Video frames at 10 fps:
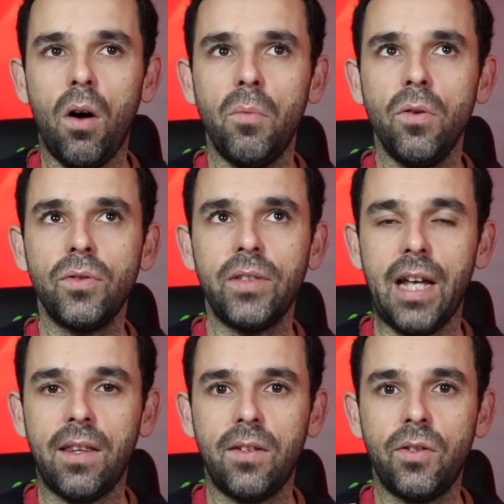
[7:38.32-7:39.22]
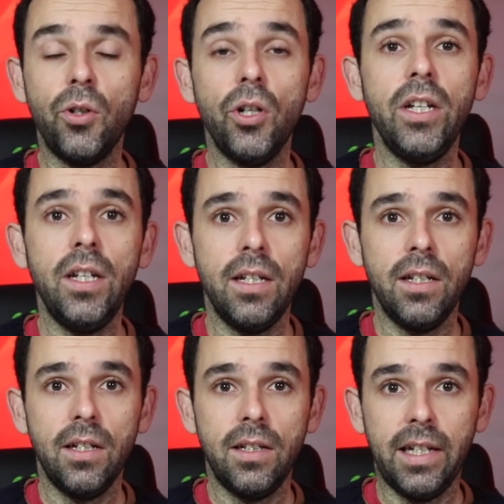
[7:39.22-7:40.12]
almost at
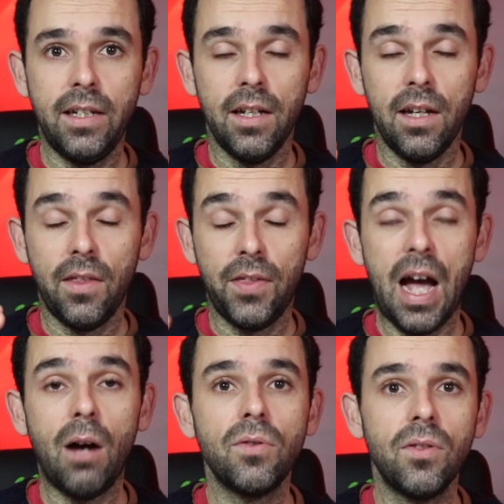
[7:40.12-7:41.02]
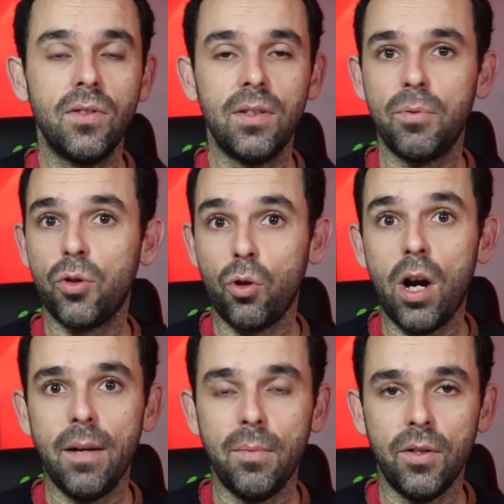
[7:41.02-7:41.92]
30,000
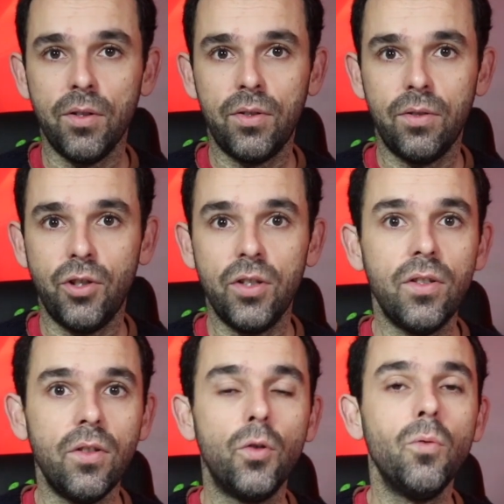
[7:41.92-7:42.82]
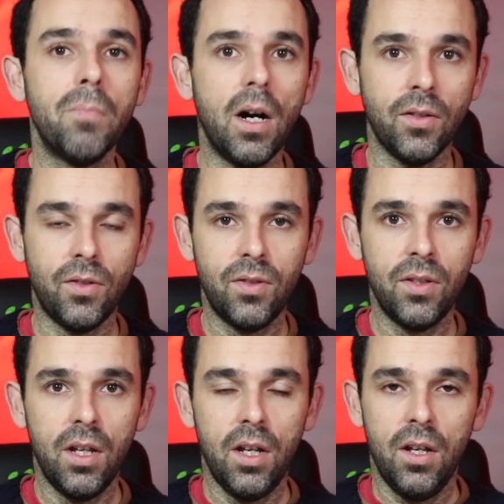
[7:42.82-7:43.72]
subscribers just in 2 months.
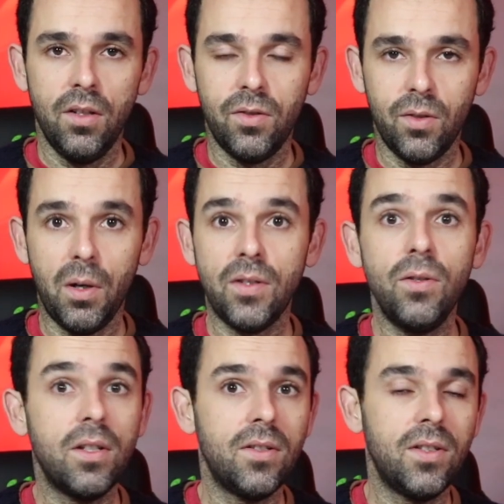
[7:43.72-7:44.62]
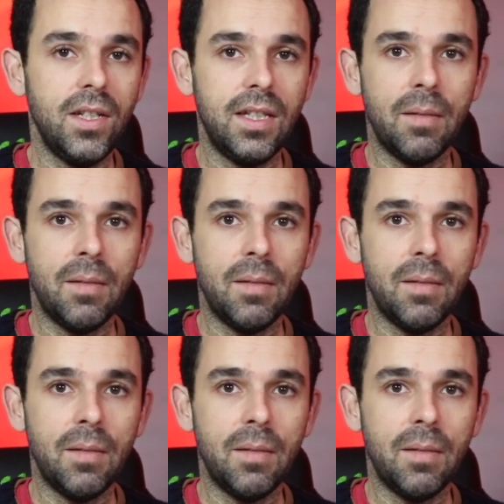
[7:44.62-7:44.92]
So as you can see,